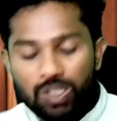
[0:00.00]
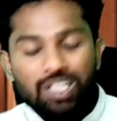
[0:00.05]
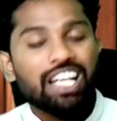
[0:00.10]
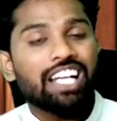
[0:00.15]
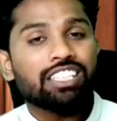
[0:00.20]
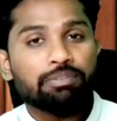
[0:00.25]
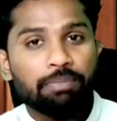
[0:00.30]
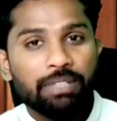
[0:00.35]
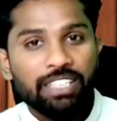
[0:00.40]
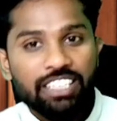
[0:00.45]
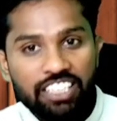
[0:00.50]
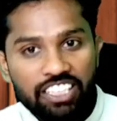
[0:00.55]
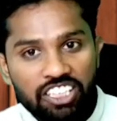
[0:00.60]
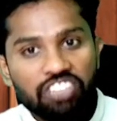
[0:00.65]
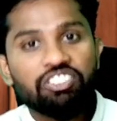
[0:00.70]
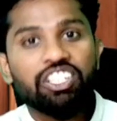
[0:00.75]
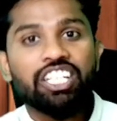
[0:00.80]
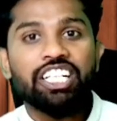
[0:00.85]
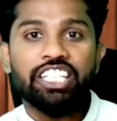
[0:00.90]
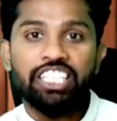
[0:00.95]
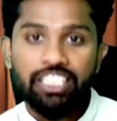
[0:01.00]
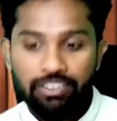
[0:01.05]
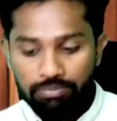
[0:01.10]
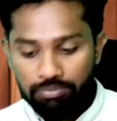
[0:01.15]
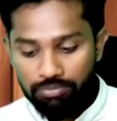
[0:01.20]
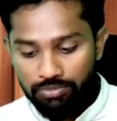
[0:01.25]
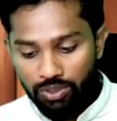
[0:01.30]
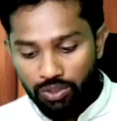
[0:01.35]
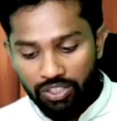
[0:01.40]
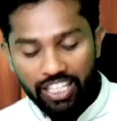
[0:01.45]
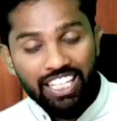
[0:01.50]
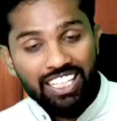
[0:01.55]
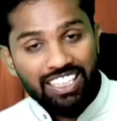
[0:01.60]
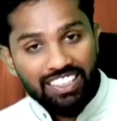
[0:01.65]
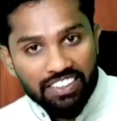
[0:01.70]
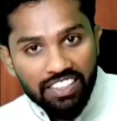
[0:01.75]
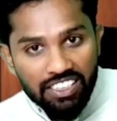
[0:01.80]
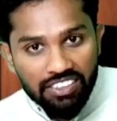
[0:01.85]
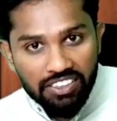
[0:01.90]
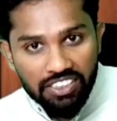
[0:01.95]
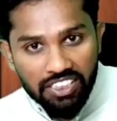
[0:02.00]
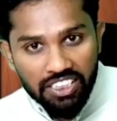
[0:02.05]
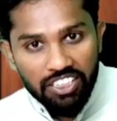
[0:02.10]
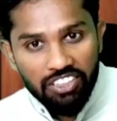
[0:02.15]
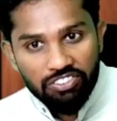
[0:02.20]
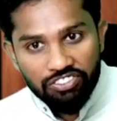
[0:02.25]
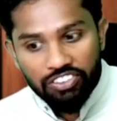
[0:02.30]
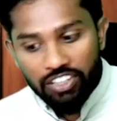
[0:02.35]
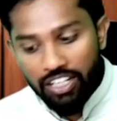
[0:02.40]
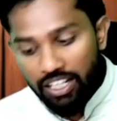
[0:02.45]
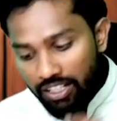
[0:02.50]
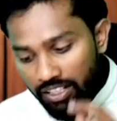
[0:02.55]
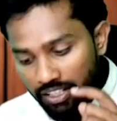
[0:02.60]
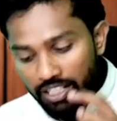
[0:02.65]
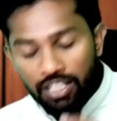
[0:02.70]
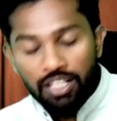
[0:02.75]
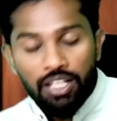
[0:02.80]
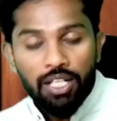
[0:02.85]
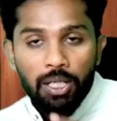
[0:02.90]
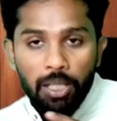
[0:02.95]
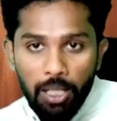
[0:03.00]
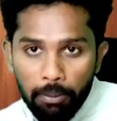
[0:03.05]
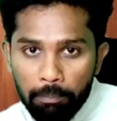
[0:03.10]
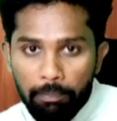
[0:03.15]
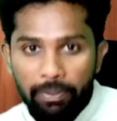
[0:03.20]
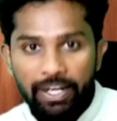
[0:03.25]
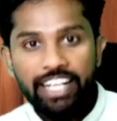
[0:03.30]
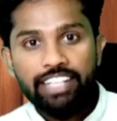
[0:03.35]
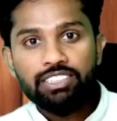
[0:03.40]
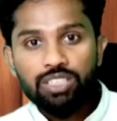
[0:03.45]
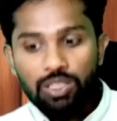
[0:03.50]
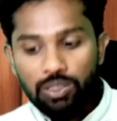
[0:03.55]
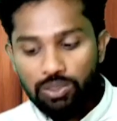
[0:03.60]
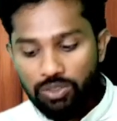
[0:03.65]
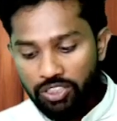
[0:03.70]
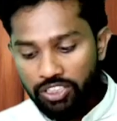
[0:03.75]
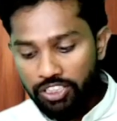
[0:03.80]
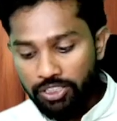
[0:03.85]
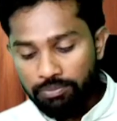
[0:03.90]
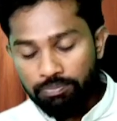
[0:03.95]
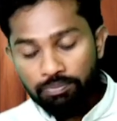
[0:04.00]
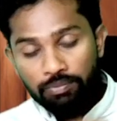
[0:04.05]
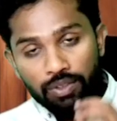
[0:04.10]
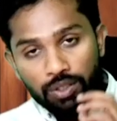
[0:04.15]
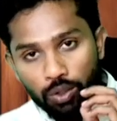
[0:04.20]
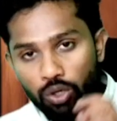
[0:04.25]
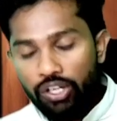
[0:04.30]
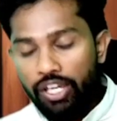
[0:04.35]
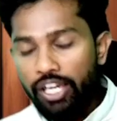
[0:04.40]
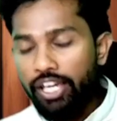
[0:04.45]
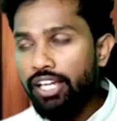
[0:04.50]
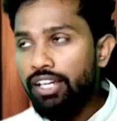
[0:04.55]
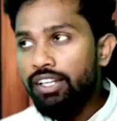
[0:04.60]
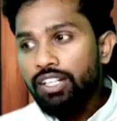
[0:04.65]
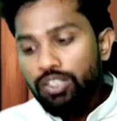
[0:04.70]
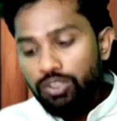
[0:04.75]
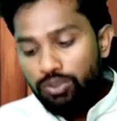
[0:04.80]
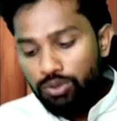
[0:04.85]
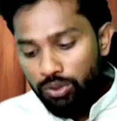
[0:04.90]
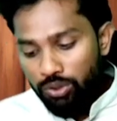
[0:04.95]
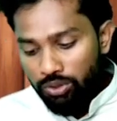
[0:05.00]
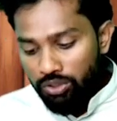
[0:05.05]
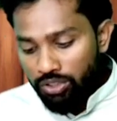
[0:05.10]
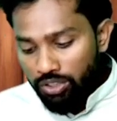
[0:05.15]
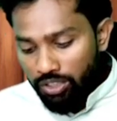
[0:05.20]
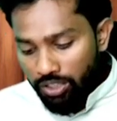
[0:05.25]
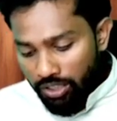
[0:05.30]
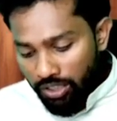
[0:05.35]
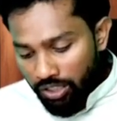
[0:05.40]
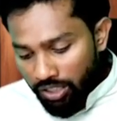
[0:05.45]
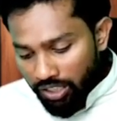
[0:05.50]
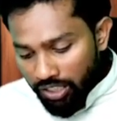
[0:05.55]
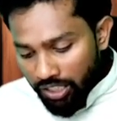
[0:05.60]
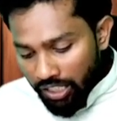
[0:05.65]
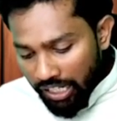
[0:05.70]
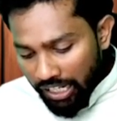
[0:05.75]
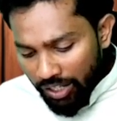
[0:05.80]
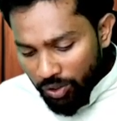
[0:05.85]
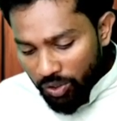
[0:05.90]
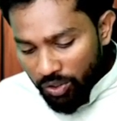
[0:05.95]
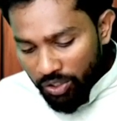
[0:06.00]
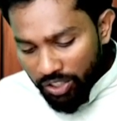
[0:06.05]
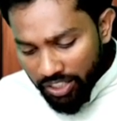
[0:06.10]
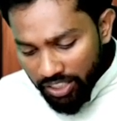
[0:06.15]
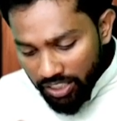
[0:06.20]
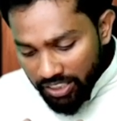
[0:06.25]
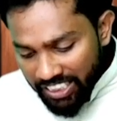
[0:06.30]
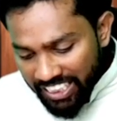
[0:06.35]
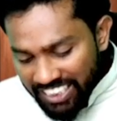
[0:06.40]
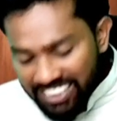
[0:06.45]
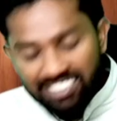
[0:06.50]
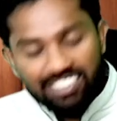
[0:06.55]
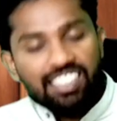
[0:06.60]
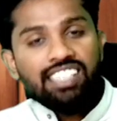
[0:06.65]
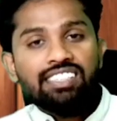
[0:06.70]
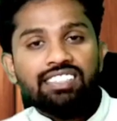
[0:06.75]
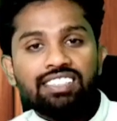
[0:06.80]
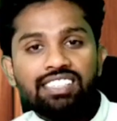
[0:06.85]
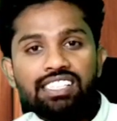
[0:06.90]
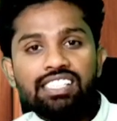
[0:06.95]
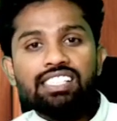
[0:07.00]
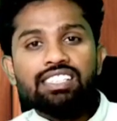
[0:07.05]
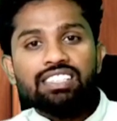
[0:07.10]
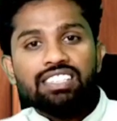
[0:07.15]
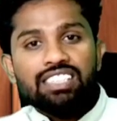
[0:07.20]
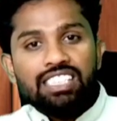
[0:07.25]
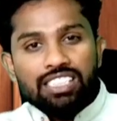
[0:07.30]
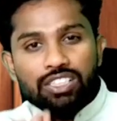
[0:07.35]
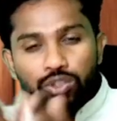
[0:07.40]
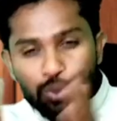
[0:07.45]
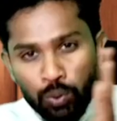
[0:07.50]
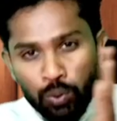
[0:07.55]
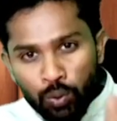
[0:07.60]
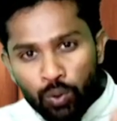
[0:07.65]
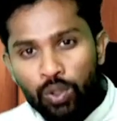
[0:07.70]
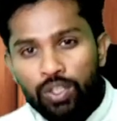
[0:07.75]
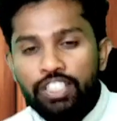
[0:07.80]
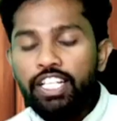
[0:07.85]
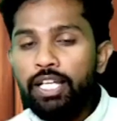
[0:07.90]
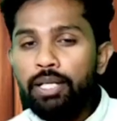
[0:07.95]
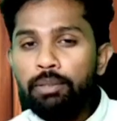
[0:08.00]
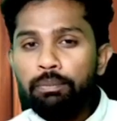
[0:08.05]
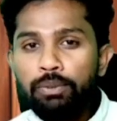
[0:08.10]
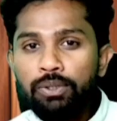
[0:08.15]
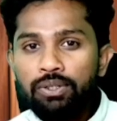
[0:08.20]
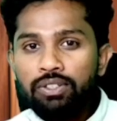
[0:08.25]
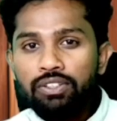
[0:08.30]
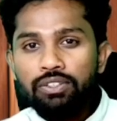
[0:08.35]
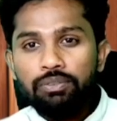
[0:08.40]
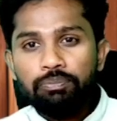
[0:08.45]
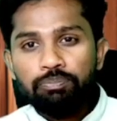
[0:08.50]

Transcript: has been given here. Okay, this CFR breakdown here. Okay, so discussing this whole table